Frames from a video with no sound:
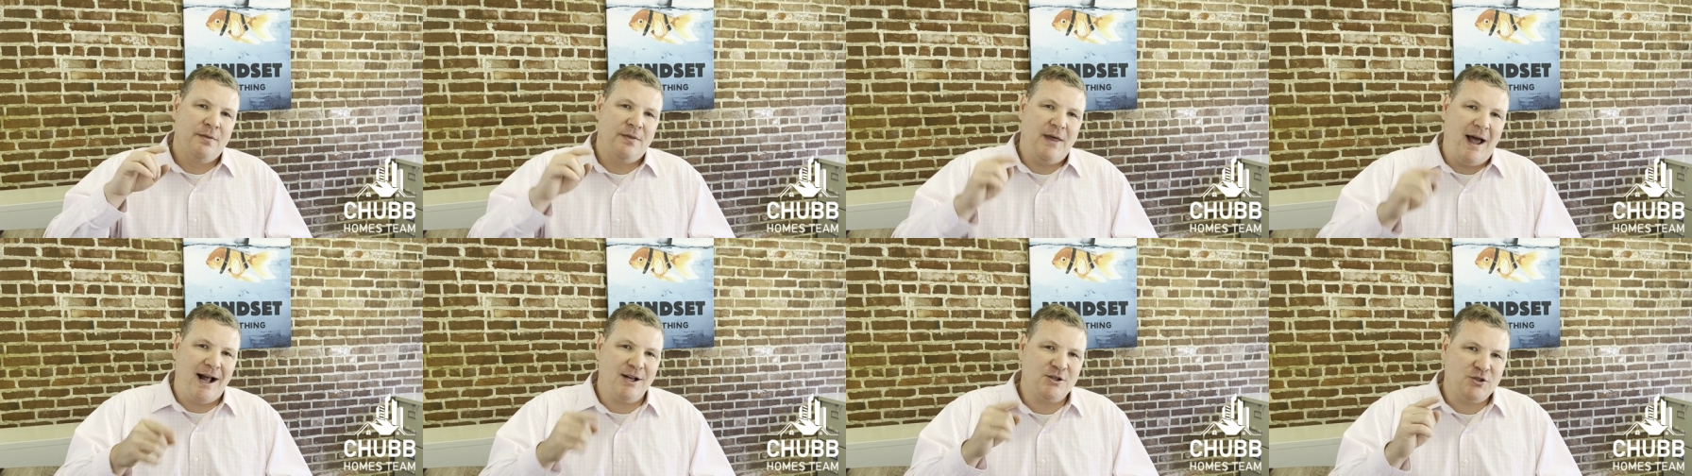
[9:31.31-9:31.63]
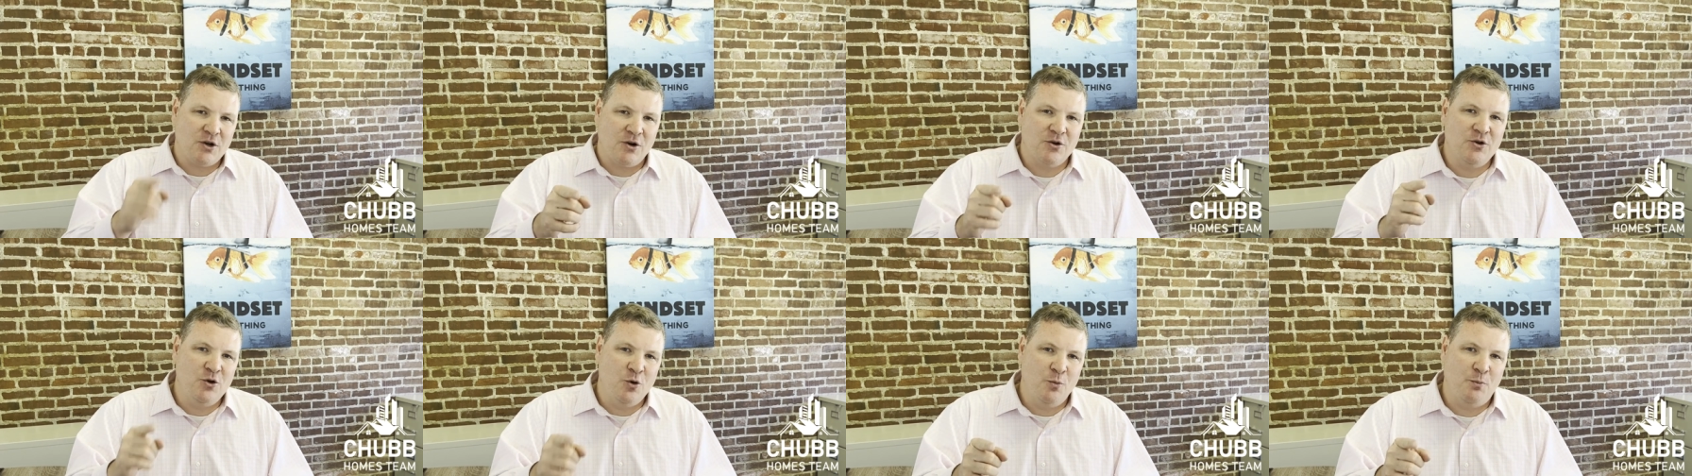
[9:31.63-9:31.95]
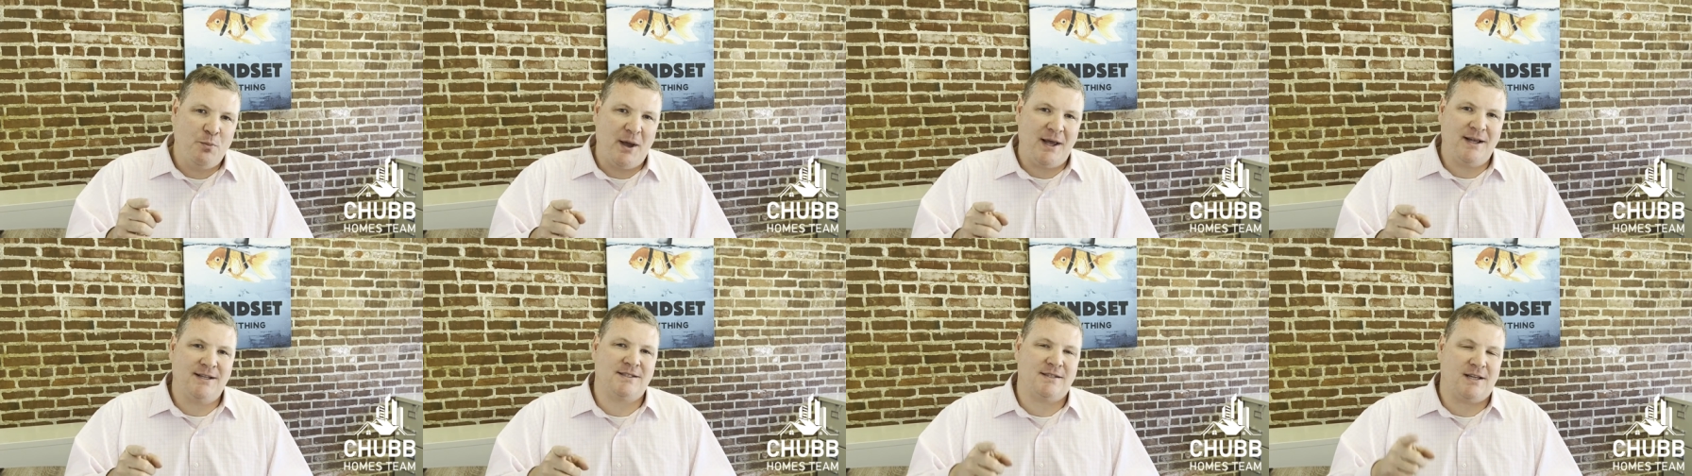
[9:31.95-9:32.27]
that's our new
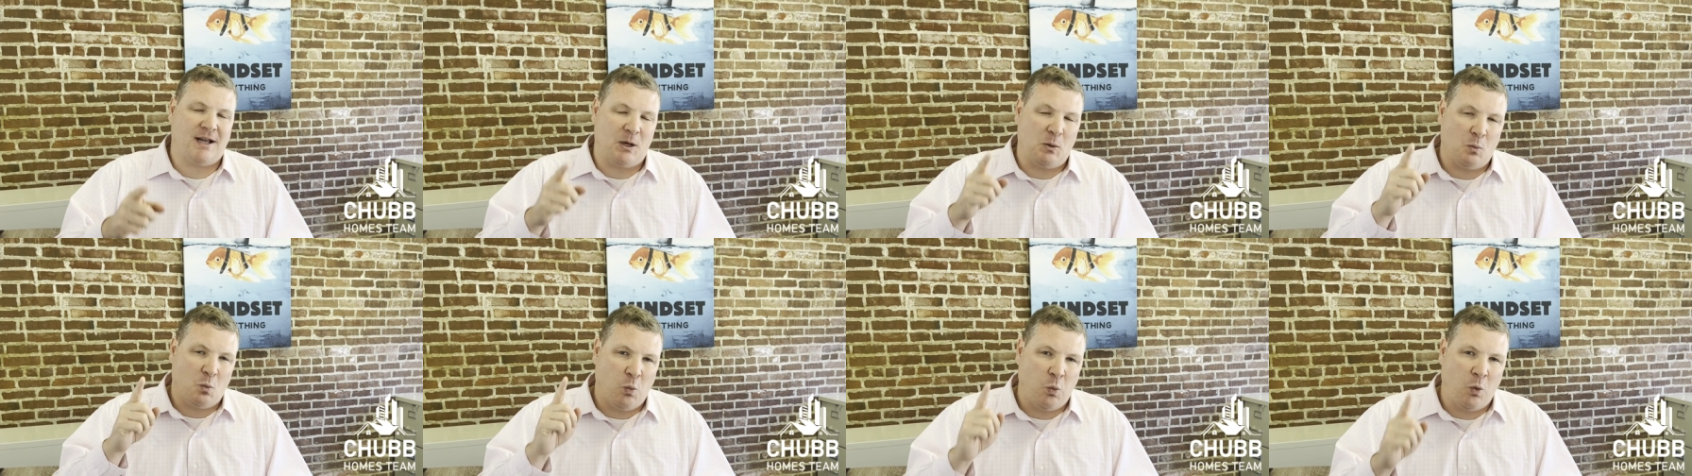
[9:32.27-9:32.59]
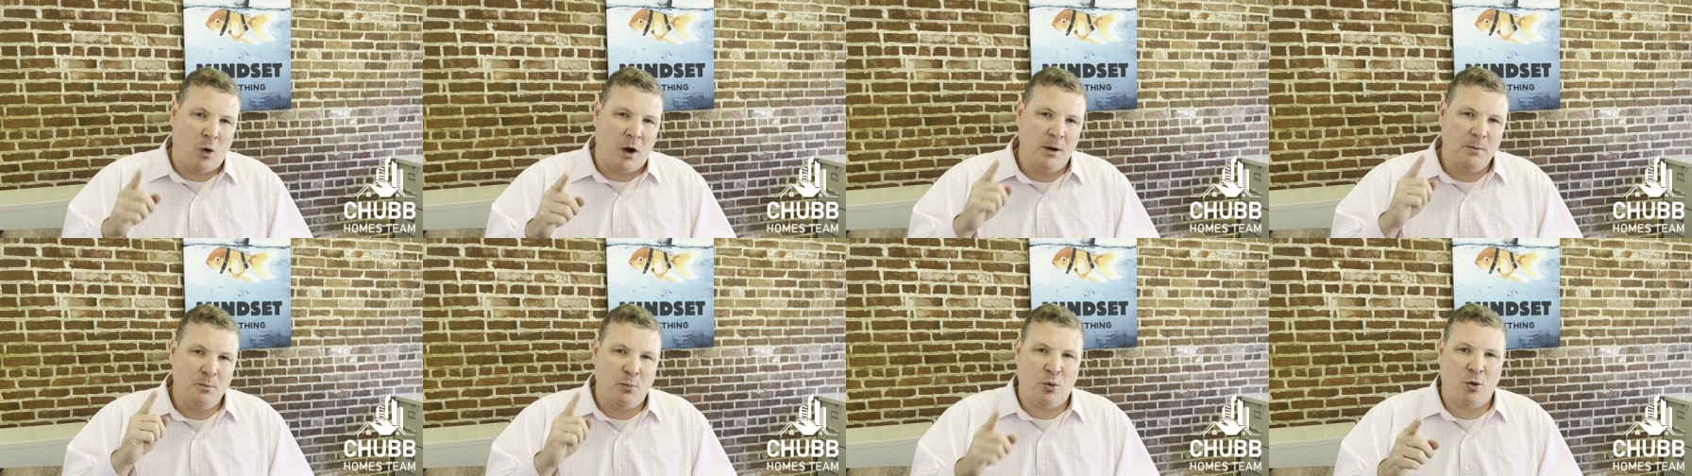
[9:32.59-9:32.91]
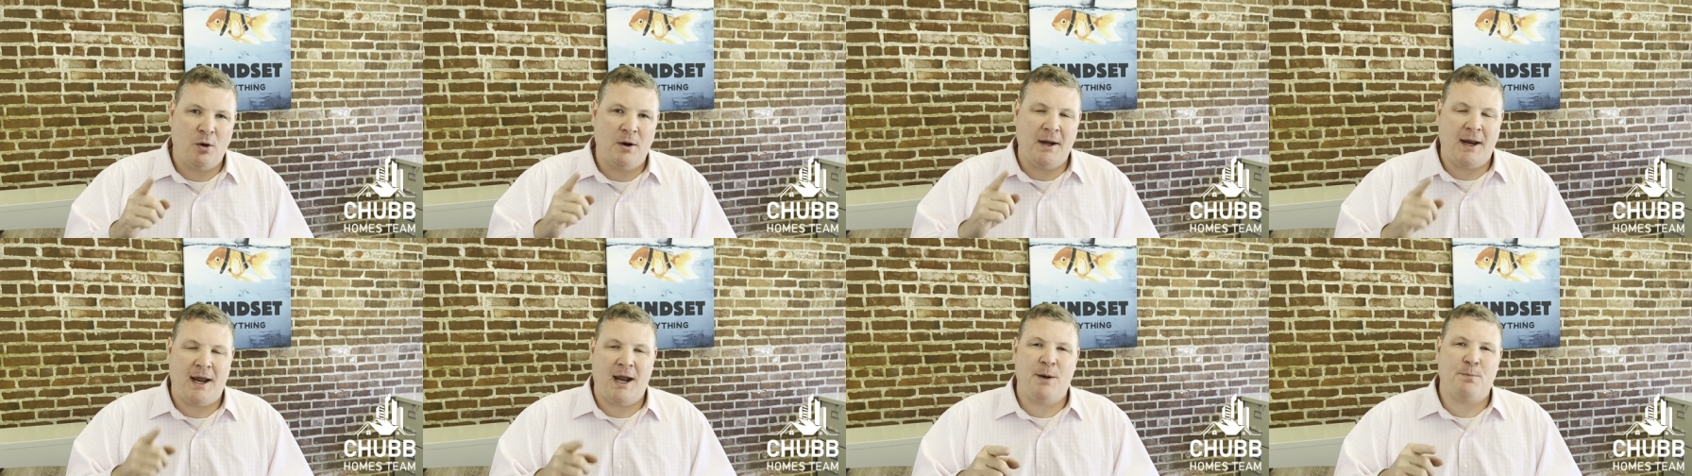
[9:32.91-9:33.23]
baseline,
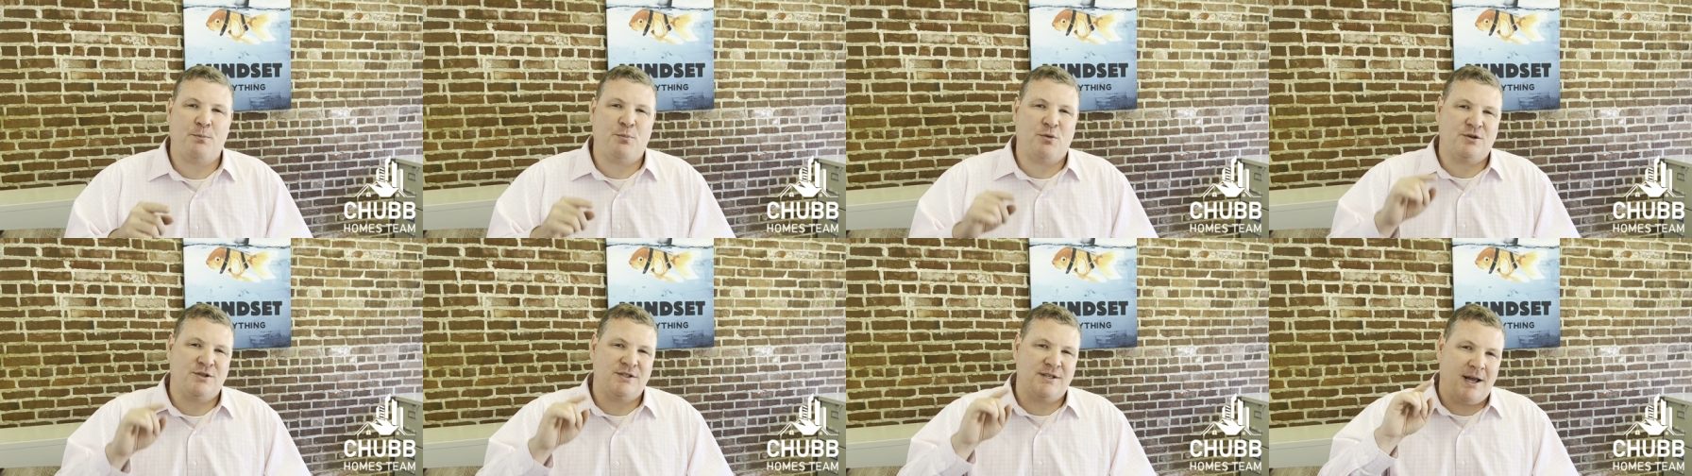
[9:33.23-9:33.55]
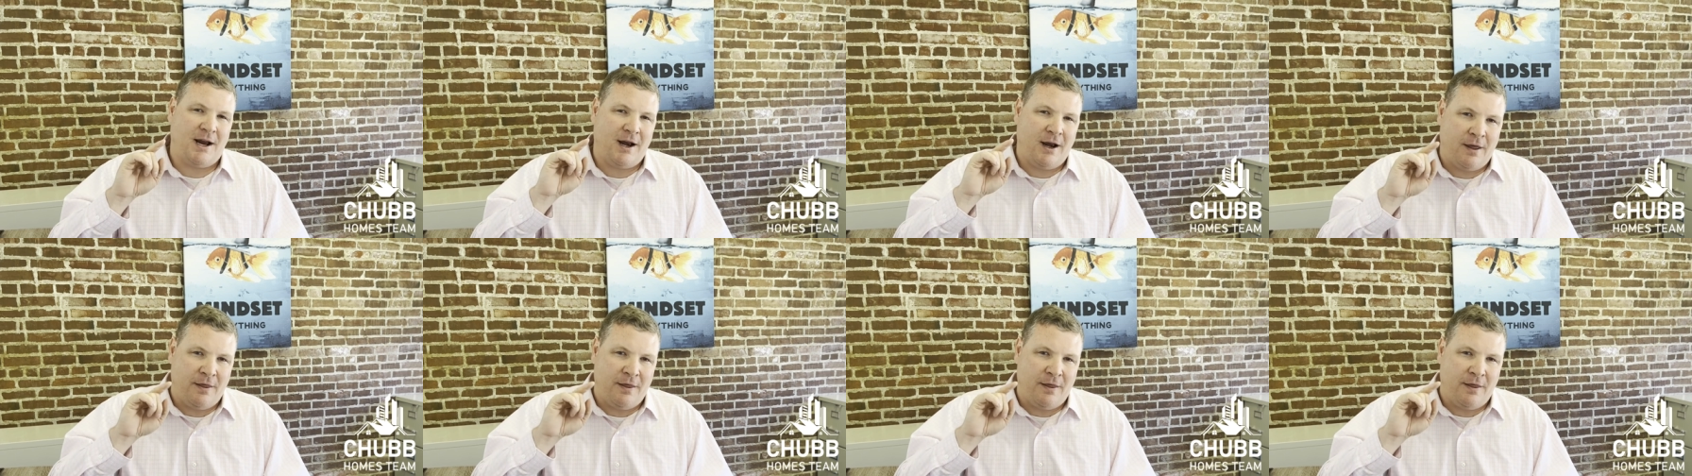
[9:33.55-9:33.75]
1.8%,